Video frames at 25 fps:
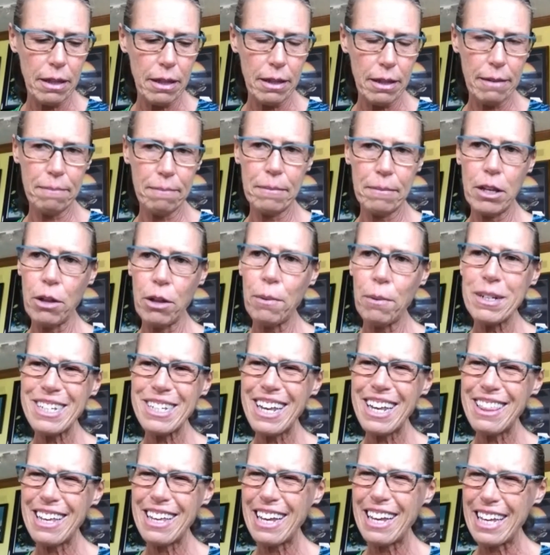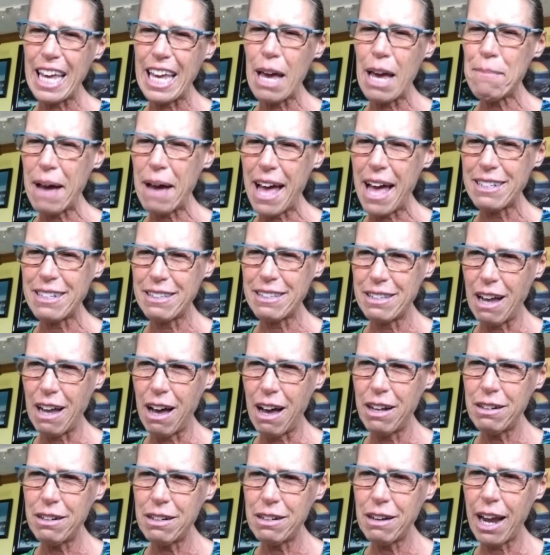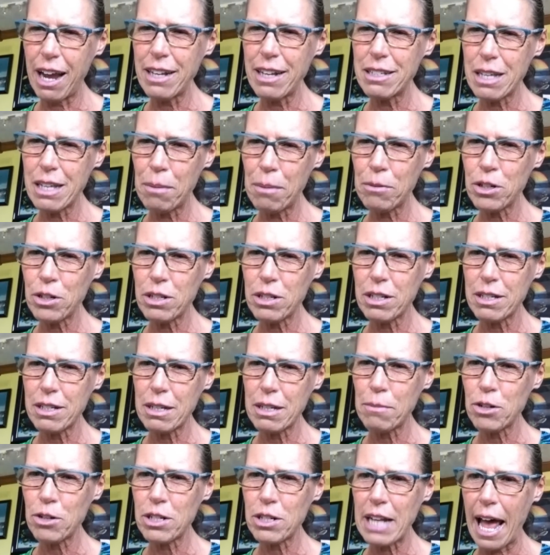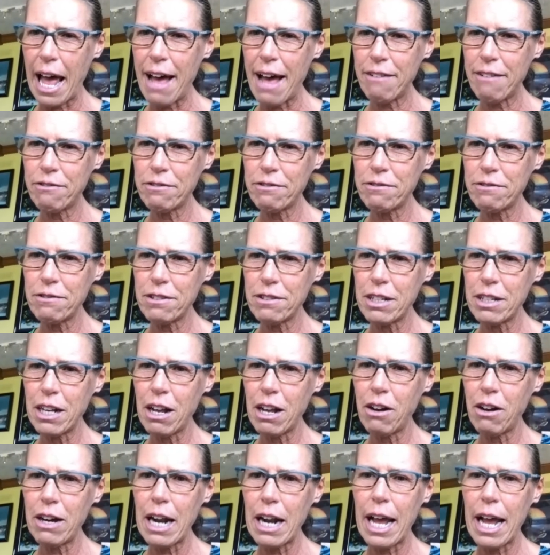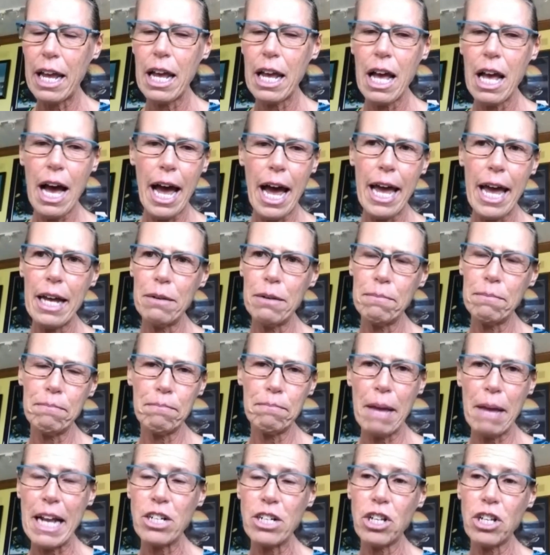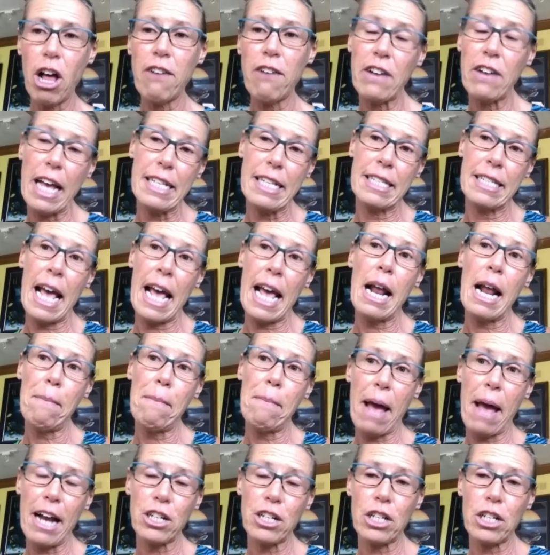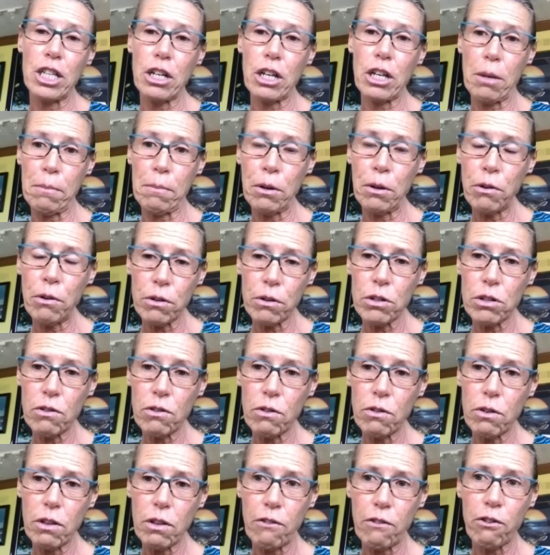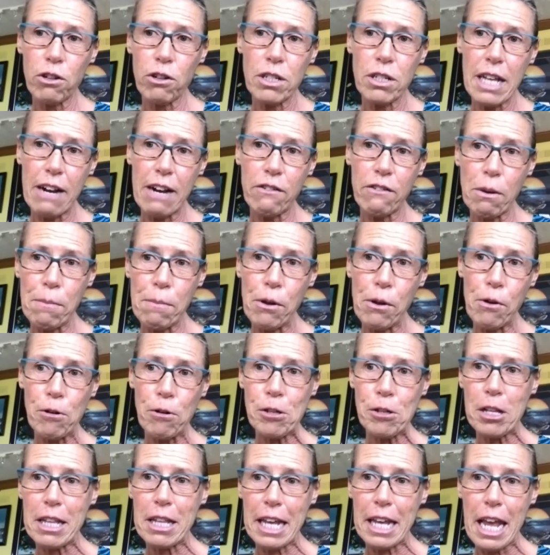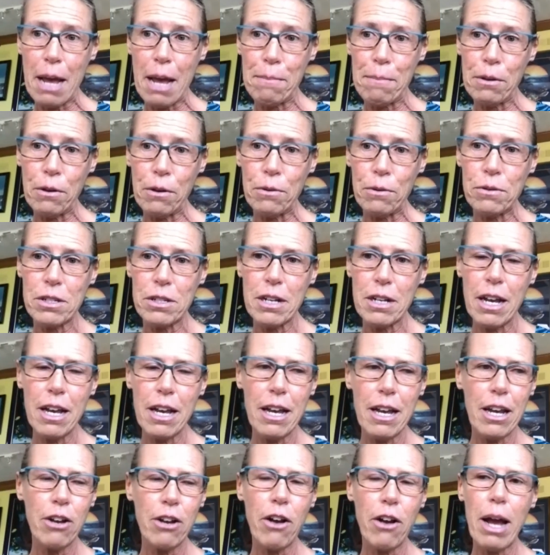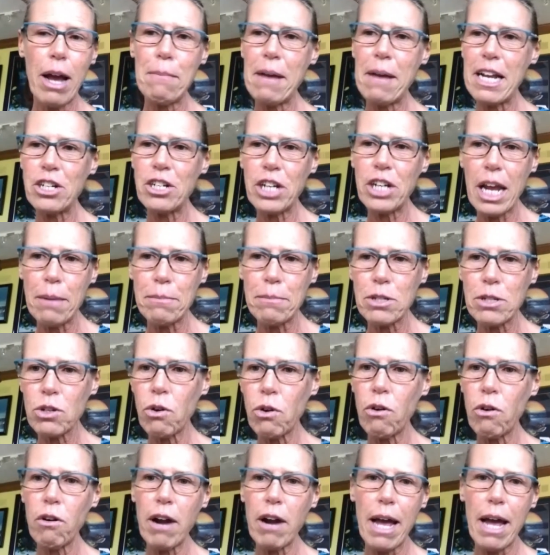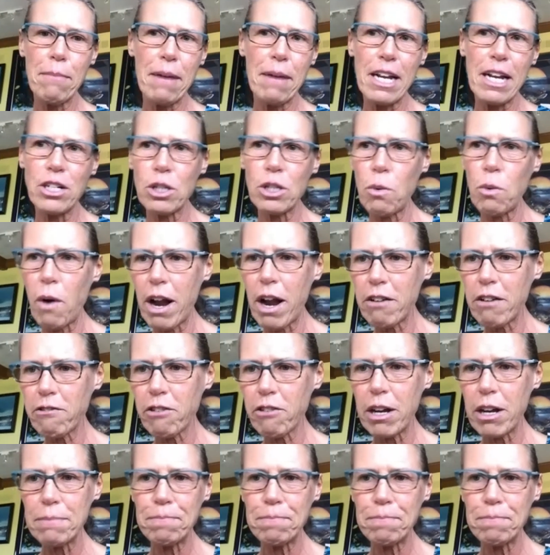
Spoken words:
there wasn't anything at camp I hadn't done, 9 summers on summer staff. And I had managed the office. I'd set up actually the computers, the first set of computers that the camp used. I'd managed camp store, I had managed the waterfront.